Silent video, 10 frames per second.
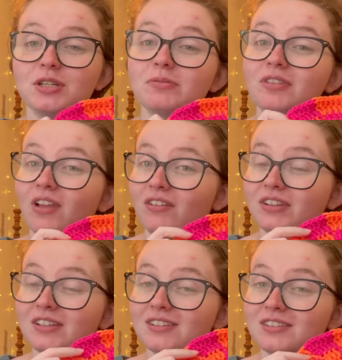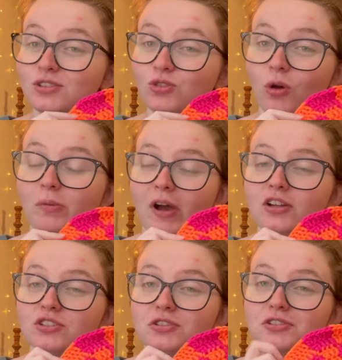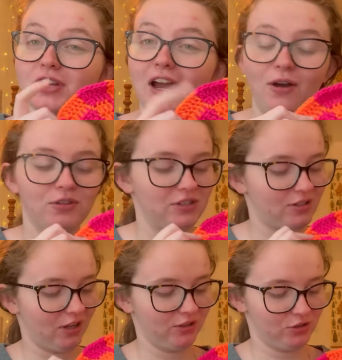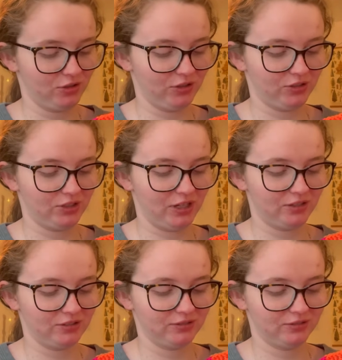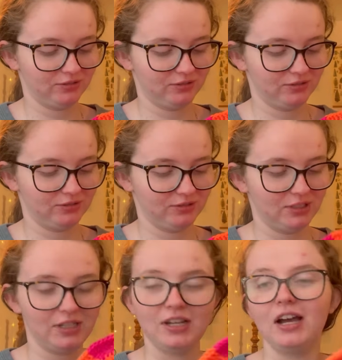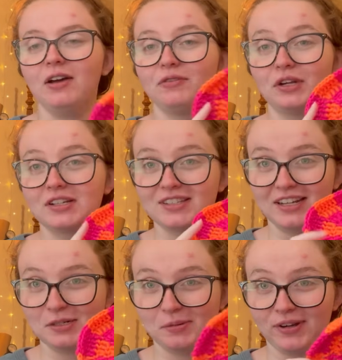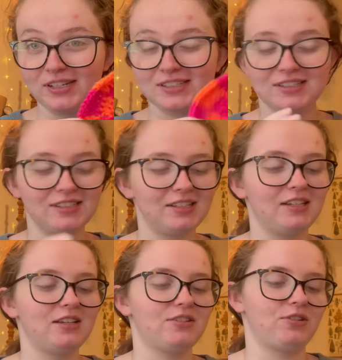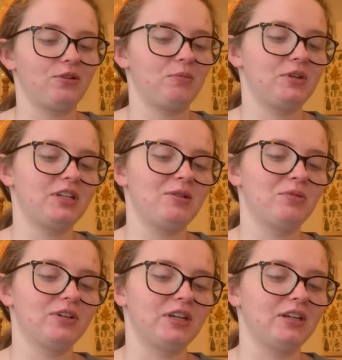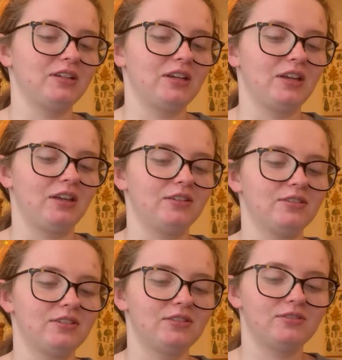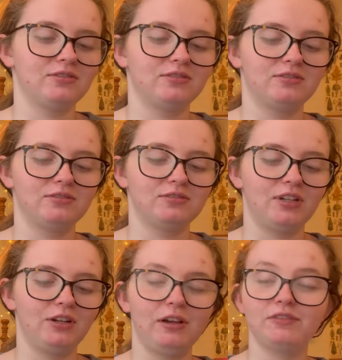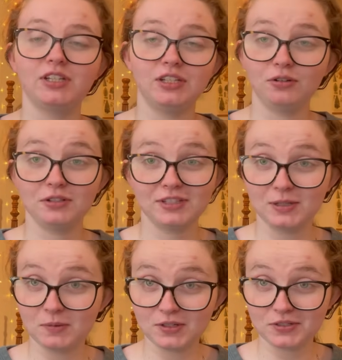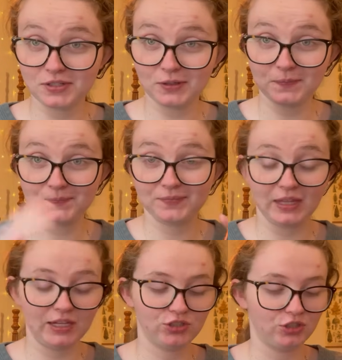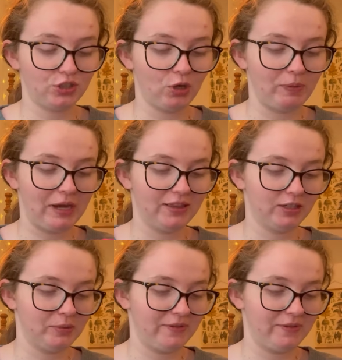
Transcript: am loving so much how these colors work together. I'm very excited about it. So I'm gonna keep working and I don't have to increase anymore, so it should go by a little bit